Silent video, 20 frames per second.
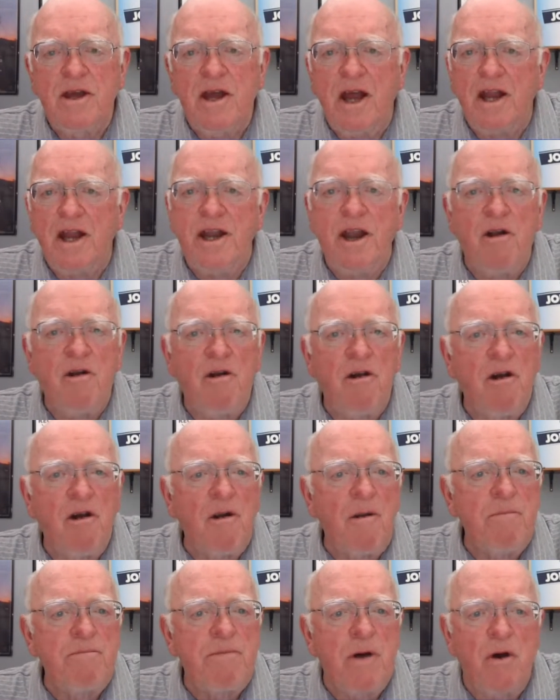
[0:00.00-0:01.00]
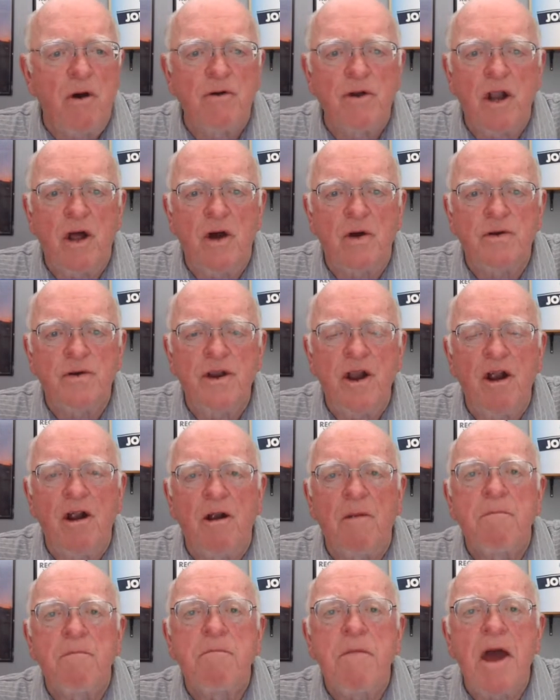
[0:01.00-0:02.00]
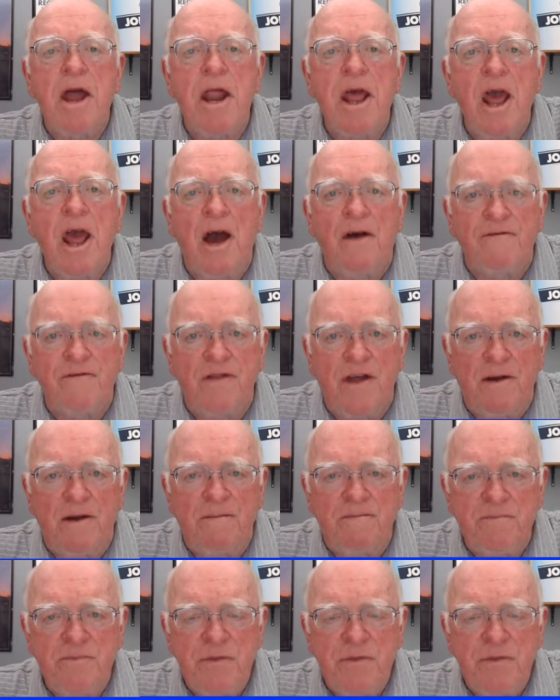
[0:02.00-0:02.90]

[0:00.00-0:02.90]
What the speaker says: And there are a boatload. There are many of them.